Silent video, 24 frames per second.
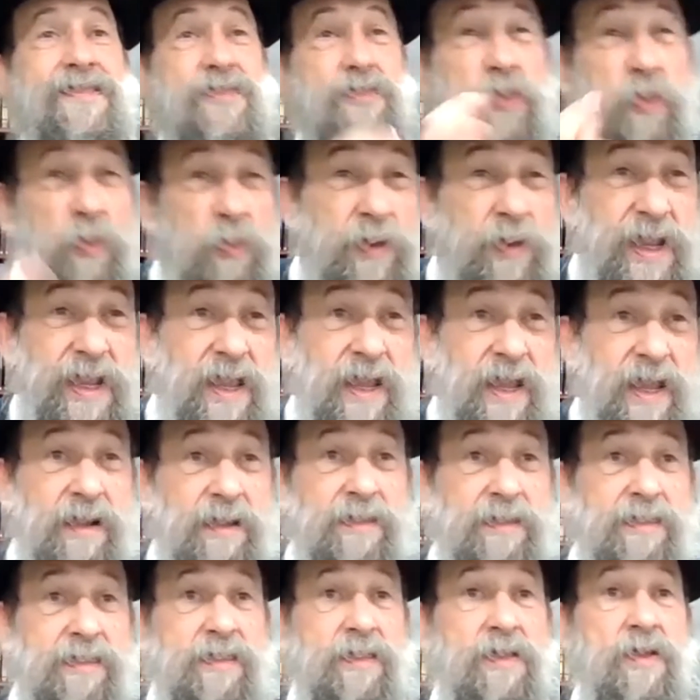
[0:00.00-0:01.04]
3
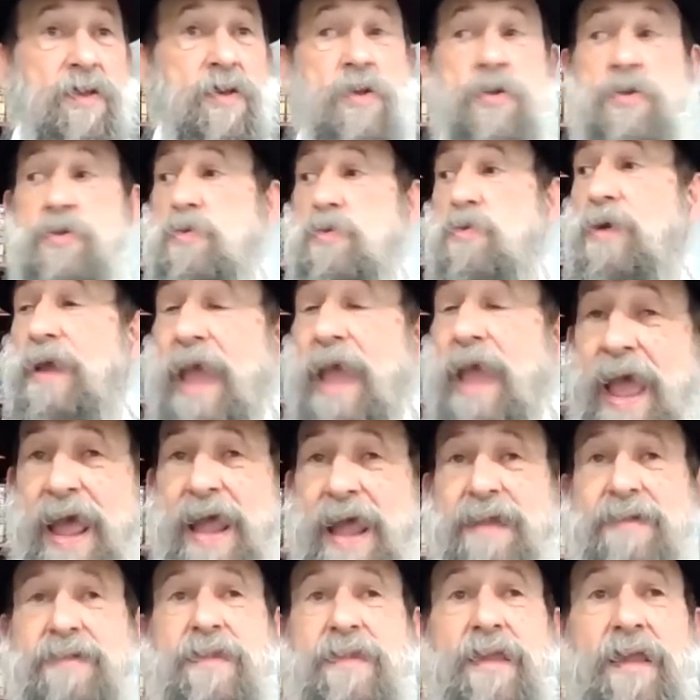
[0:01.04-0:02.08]
years, you
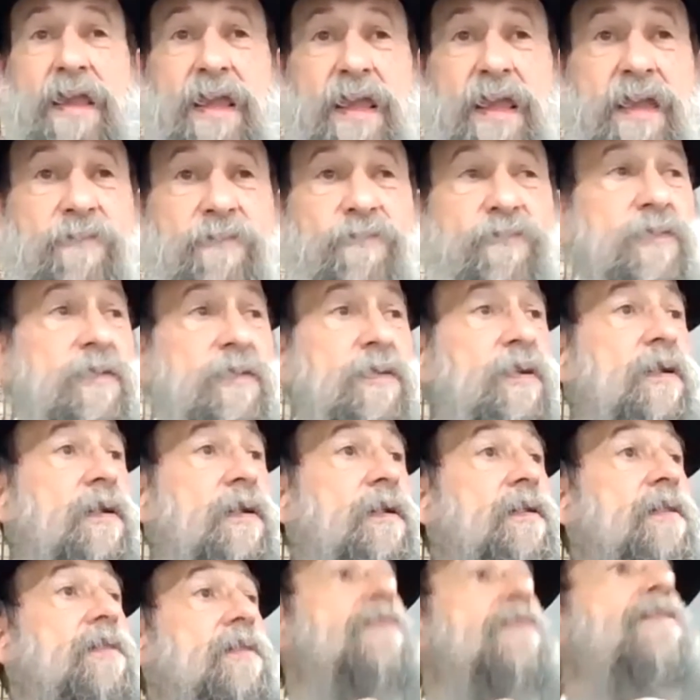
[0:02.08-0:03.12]
can't even
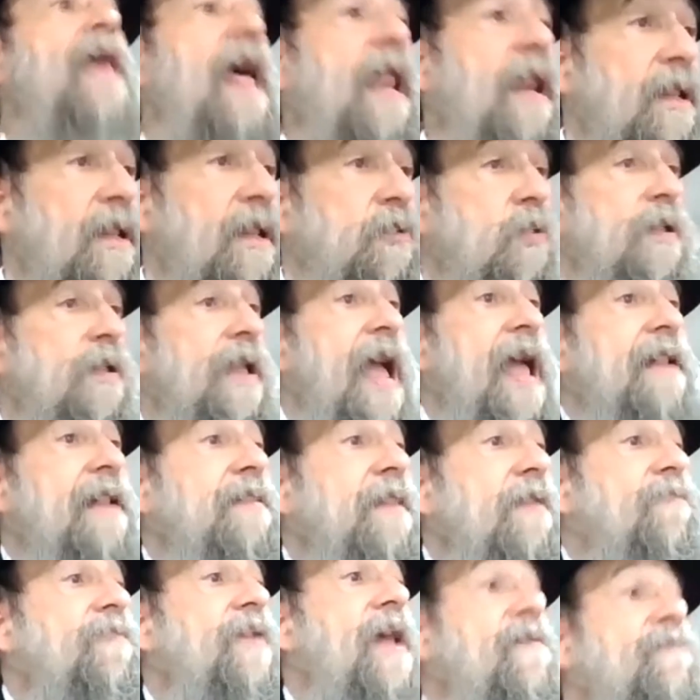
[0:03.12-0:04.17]
sell it. You can't
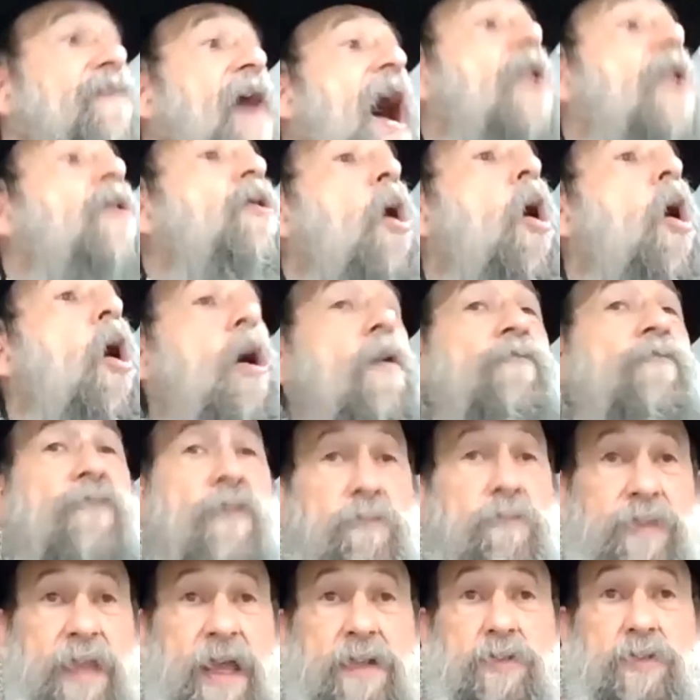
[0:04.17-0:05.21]
even have hanoah
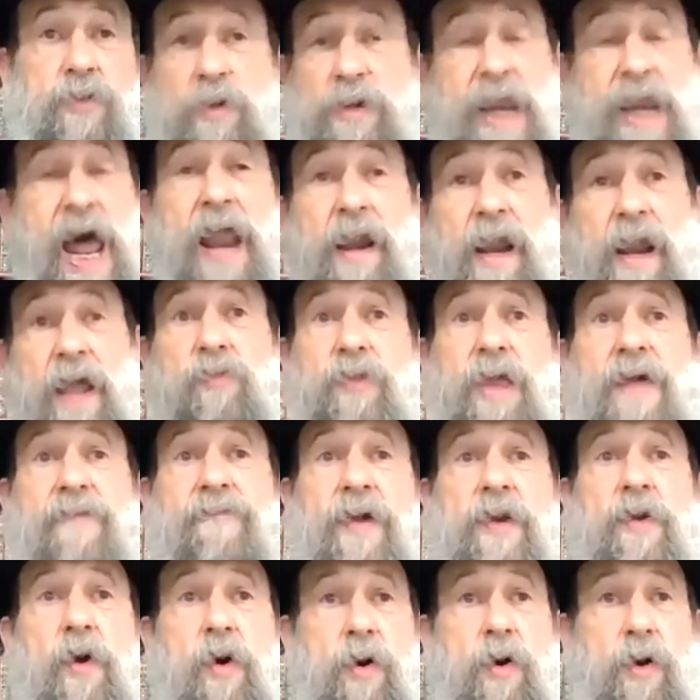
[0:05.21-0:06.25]
from that. You're not allowed to have
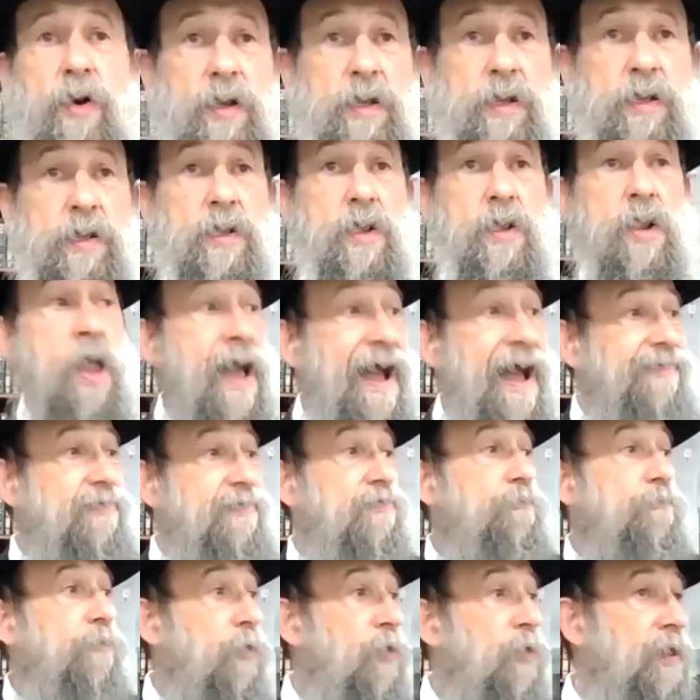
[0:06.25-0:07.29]
hanoah. That's
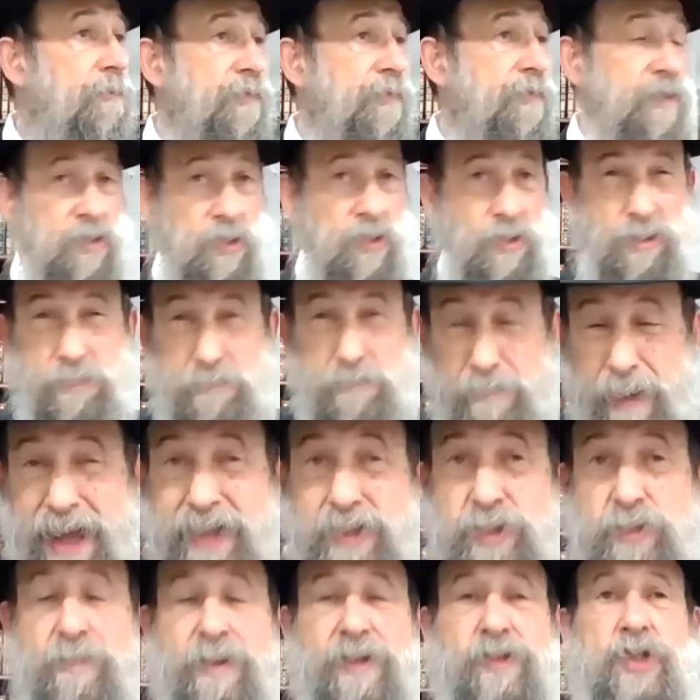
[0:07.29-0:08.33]
prohibited. It's
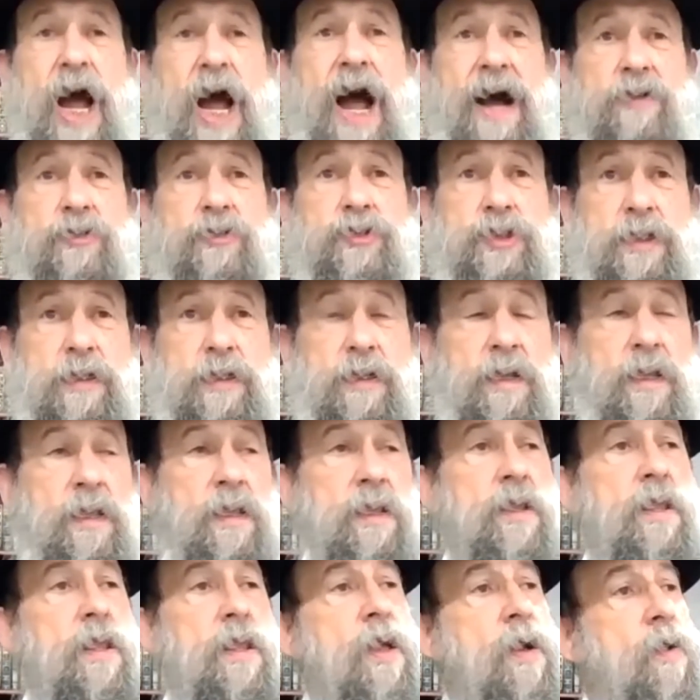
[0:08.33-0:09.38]
much, much harsher.
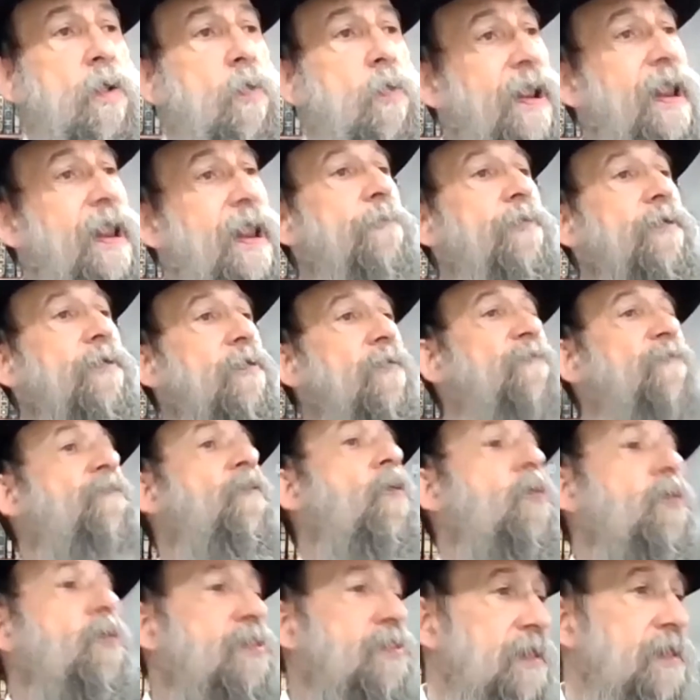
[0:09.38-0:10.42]
What happened the
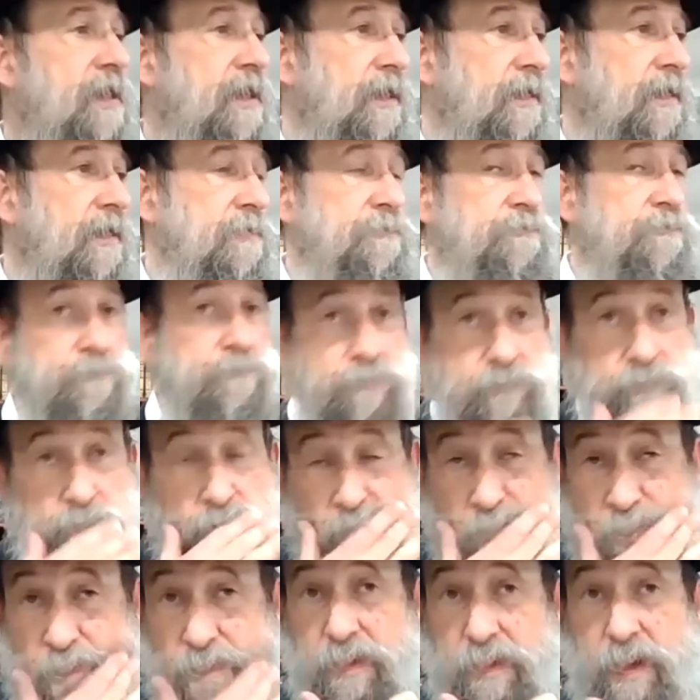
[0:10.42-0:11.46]
fourth year?
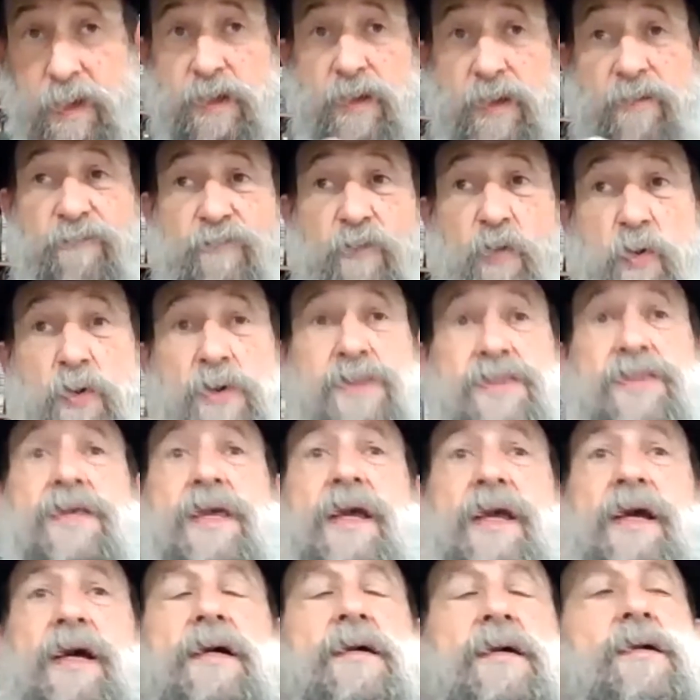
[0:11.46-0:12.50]
The fourth
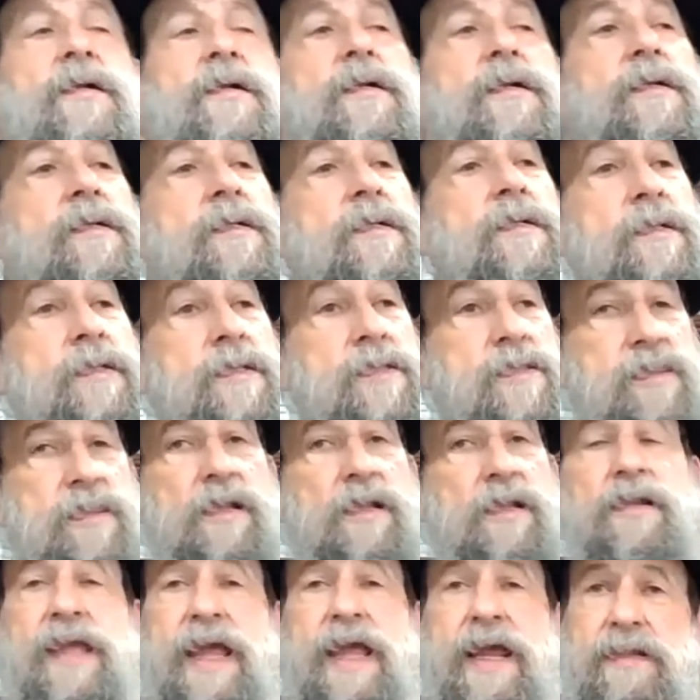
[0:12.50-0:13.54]
year,
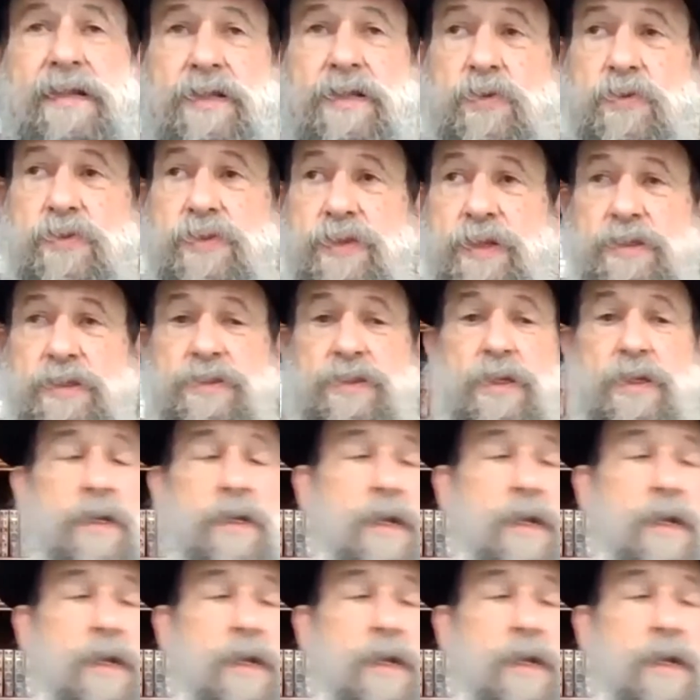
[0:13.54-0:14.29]
still can't use it.